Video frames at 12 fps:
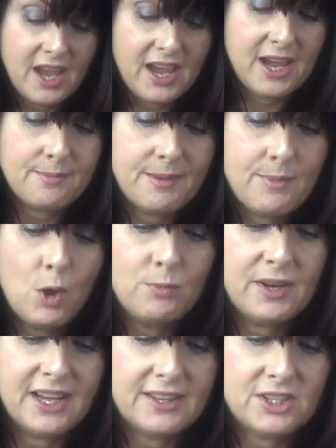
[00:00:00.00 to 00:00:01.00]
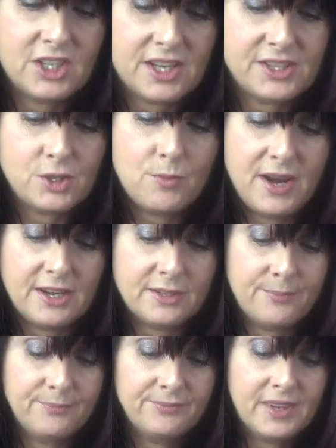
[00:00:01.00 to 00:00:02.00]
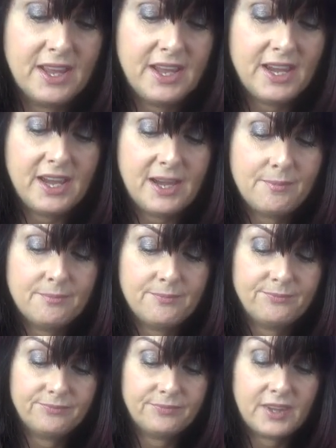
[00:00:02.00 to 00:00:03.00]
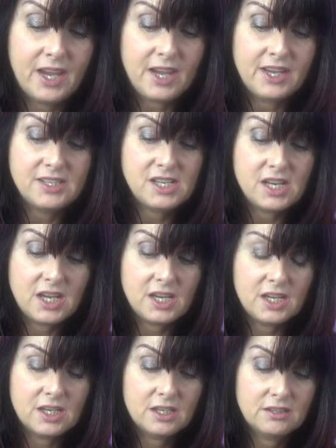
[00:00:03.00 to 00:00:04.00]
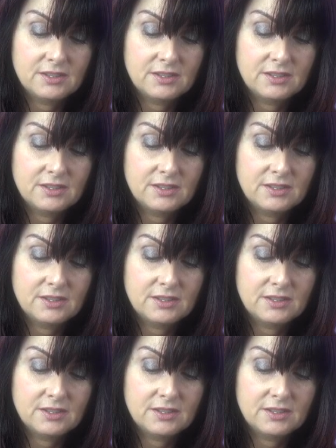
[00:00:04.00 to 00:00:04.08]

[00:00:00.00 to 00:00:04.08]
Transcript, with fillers: Um, I'm hoping I get the chance to wear them. Um, and uh,